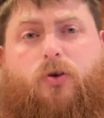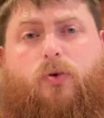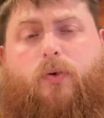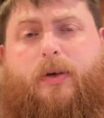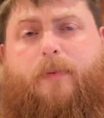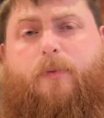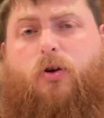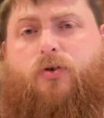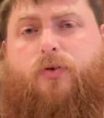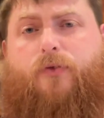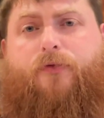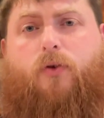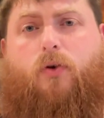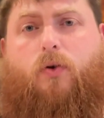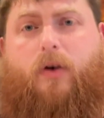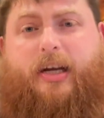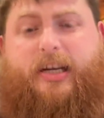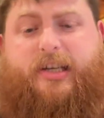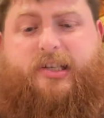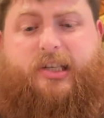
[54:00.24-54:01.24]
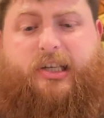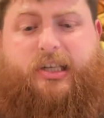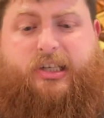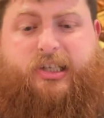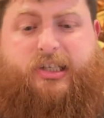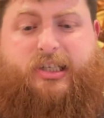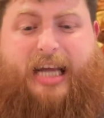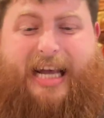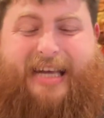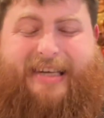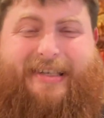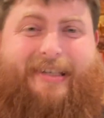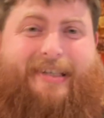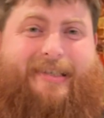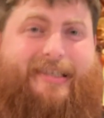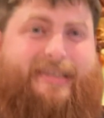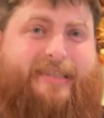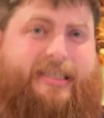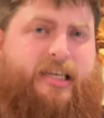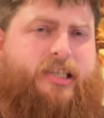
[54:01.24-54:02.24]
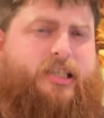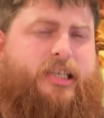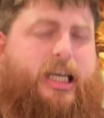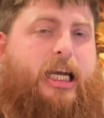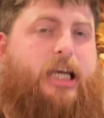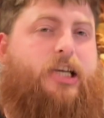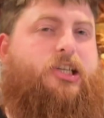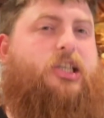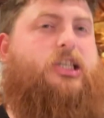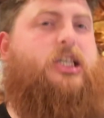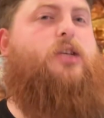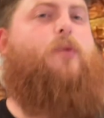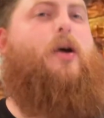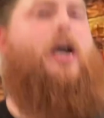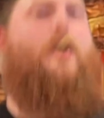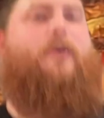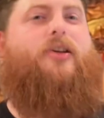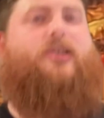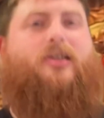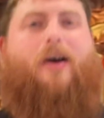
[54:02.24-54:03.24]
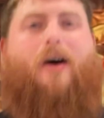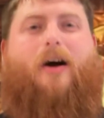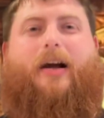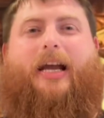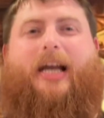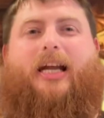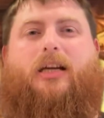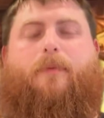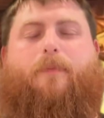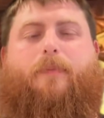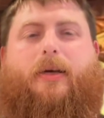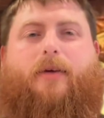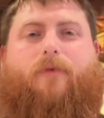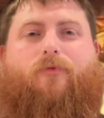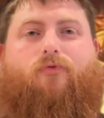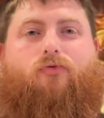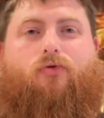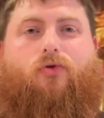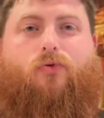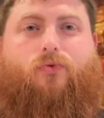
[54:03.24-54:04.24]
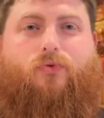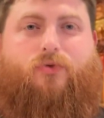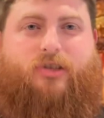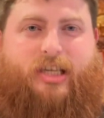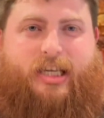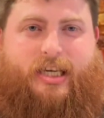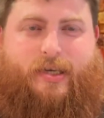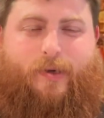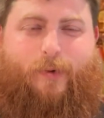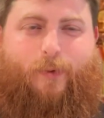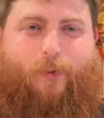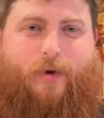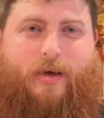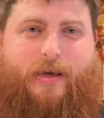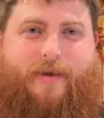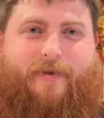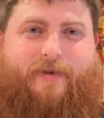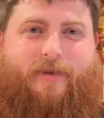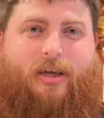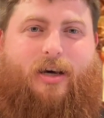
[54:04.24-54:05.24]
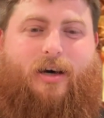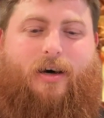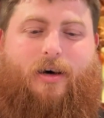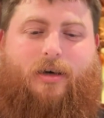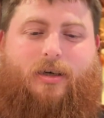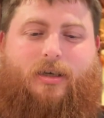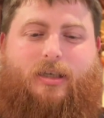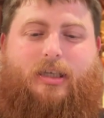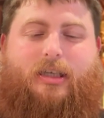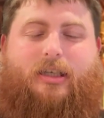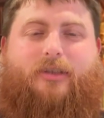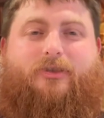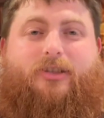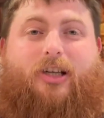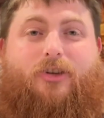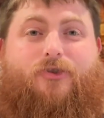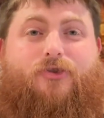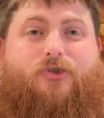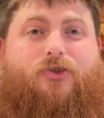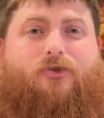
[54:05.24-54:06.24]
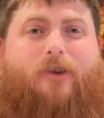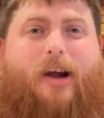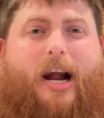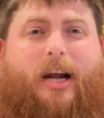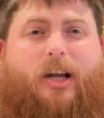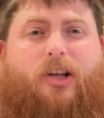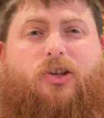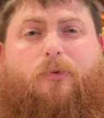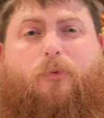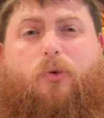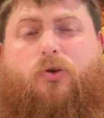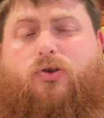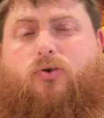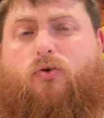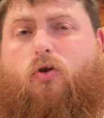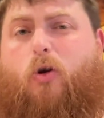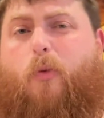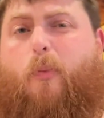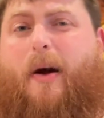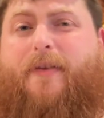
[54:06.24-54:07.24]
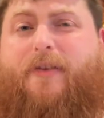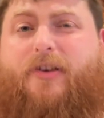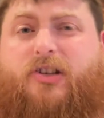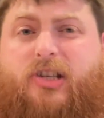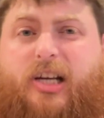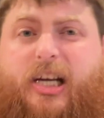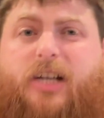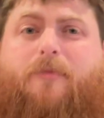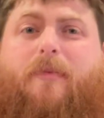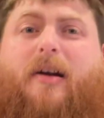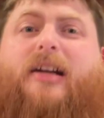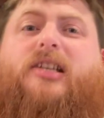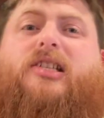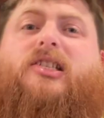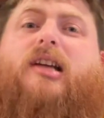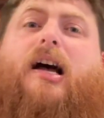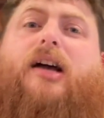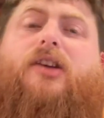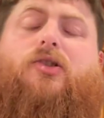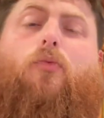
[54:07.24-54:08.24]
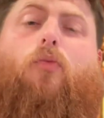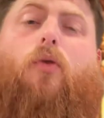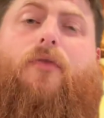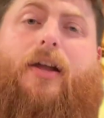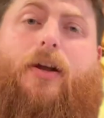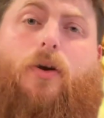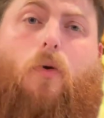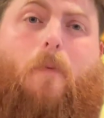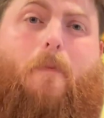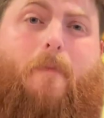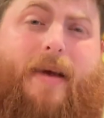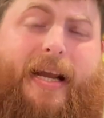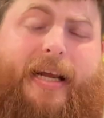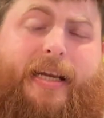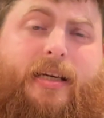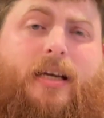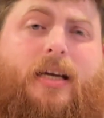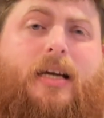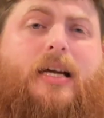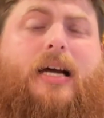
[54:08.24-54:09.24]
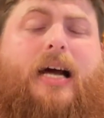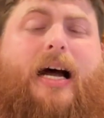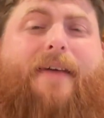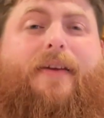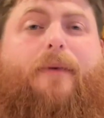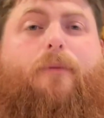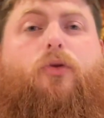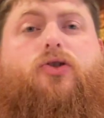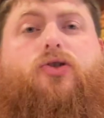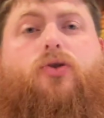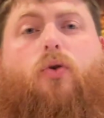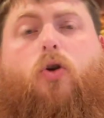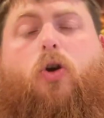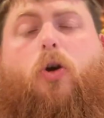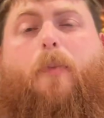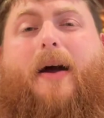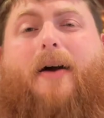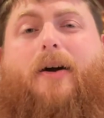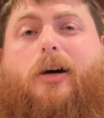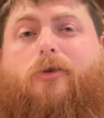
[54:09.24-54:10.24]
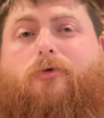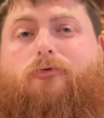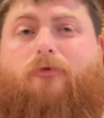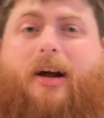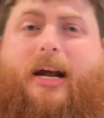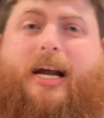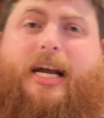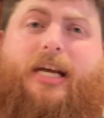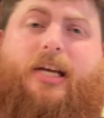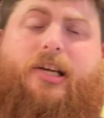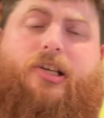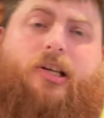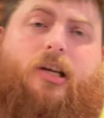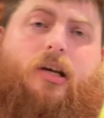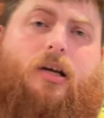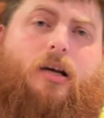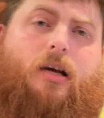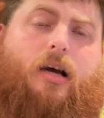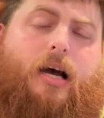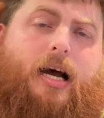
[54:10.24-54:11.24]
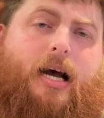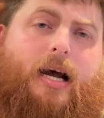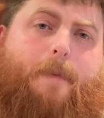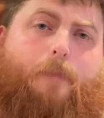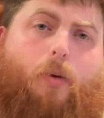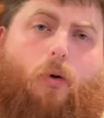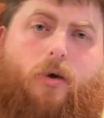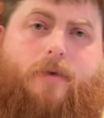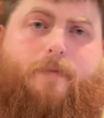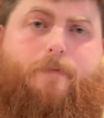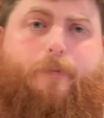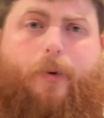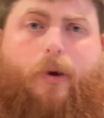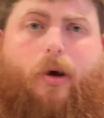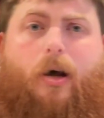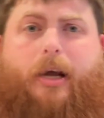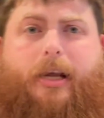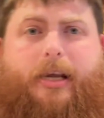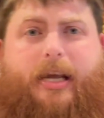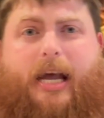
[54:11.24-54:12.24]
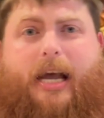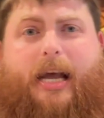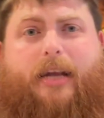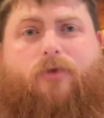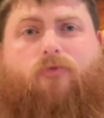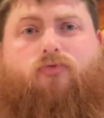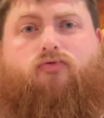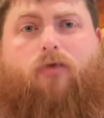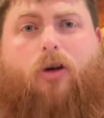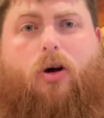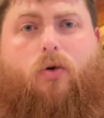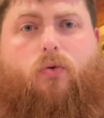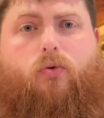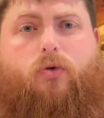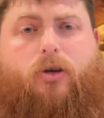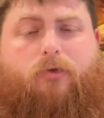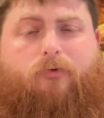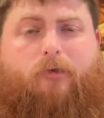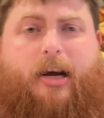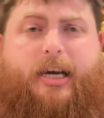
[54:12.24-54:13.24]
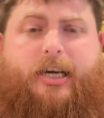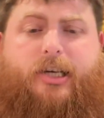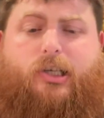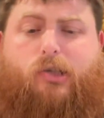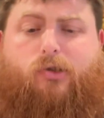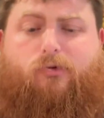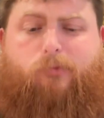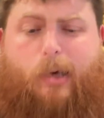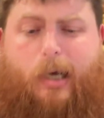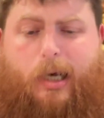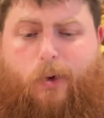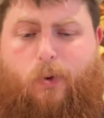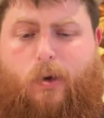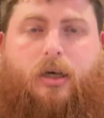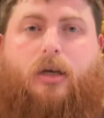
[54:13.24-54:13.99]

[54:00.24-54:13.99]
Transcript: in module 4, is the stats and statistics. This is where we start getting a bit rulesy with our Dungeons and Dragons, and we'll talk about the 6 main stats and what they all mean, and then we'll talk about arrays, point buy and rolled arrays as well.